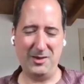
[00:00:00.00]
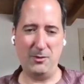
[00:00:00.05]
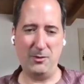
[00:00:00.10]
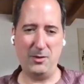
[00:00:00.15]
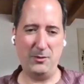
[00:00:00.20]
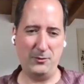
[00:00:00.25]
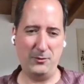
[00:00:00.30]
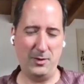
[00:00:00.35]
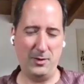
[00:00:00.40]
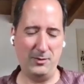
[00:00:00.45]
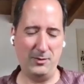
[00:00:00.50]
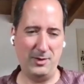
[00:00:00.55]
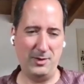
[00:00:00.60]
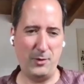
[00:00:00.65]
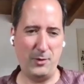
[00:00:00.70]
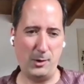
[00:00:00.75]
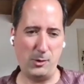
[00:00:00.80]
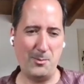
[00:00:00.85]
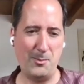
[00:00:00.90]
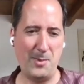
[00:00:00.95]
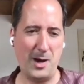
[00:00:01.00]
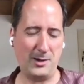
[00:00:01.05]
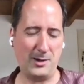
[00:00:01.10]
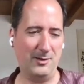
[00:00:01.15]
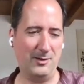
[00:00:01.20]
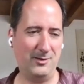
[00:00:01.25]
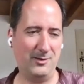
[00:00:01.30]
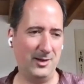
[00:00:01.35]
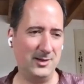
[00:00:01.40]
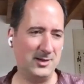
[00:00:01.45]
The
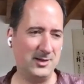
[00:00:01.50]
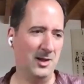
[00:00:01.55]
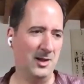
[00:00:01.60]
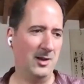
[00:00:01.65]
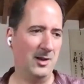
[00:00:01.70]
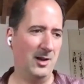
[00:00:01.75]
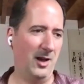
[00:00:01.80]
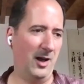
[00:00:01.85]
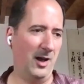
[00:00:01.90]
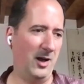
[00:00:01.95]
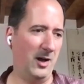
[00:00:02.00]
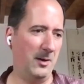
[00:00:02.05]
ferromagnet, yes.